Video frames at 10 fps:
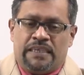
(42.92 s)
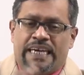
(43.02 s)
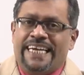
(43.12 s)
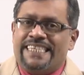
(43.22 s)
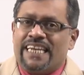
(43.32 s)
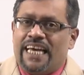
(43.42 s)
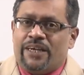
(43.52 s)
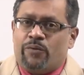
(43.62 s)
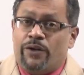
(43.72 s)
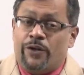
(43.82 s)
it's
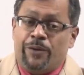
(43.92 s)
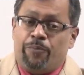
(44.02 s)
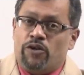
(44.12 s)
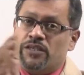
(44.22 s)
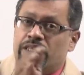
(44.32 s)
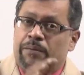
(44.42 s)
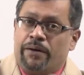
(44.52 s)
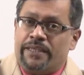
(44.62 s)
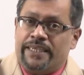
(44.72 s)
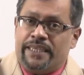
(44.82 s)
like when you deposit the
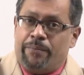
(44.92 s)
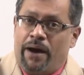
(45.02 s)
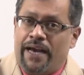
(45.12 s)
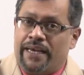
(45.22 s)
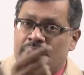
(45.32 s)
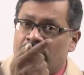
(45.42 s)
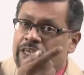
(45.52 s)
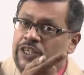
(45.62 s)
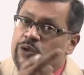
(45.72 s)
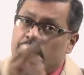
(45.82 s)
money in the bank,
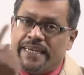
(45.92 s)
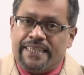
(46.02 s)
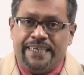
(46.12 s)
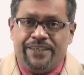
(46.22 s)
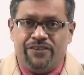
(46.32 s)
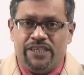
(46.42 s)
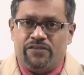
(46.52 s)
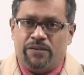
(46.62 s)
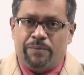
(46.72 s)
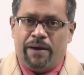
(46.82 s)
you get the interest
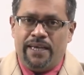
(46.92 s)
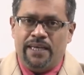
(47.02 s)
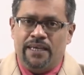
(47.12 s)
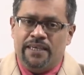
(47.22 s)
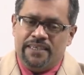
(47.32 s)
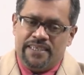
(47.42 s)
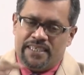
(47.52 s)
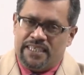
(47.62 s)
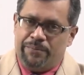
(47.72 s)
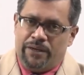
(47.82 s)
from the bank.
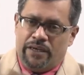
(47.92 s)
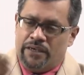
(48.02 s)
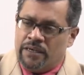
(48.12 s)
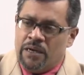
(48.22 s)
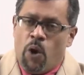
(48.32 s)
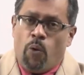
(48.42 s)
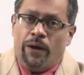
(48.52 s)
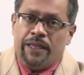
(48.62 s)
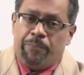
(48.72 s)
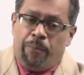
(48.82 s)
Similar,
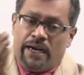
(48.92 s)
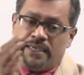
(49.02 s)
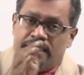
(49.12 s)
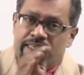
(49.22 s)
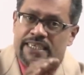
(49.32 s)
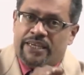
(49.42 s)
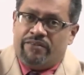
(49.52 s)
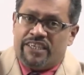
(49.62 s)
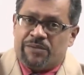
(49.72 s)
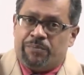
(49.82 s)
when the partners
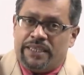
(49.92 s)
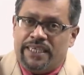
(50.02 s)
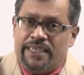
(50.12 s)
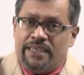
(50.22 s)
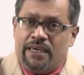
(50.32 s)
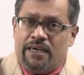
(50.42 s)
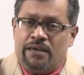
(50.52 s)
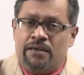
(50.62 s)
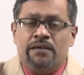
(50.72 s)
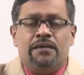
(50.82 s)
invest money in
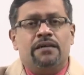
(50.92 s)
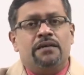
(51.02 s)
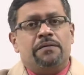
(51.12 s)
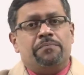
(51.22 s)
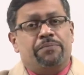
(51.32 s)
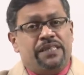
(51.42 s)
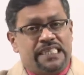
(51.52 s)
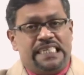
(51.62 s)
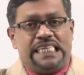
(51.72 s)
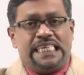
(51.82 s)
the
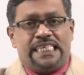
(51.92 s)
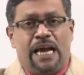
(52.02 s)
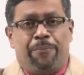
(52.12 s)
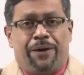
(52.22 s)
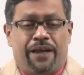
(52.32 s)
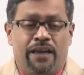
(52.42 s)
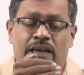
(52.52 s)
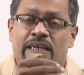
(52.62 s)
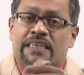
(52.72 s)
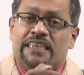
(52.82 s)
business as
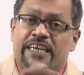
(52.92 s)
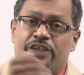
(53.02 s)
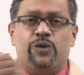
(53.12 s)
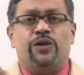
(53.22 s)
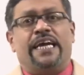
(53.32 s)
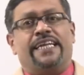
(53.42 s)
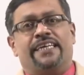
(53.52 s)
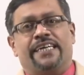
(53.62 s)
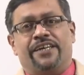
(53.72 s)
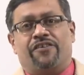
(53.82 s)
capital, they should get the
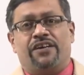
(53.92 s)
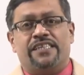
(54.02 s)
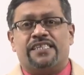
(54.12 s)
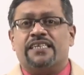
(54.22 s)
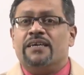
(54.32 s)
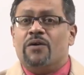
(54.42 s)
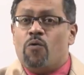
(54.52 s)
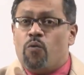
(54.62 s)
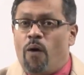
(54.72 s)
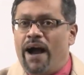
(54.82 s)
interest.
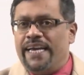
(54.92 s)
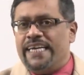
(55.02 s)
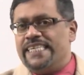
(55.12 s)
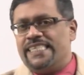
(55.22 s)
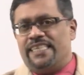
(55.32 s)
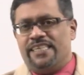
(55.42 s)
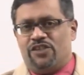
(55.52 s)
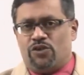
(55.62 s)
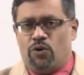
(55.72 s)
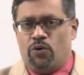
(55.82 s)
Why is this
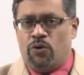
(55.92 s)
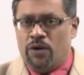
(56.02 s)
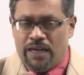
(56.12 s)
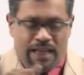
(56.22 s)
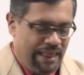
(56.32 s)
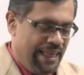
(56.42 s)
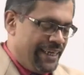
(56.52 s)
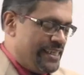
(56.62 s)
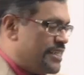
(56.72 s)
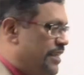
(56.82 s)
so? Let
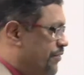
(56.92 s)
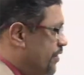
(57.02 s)
us see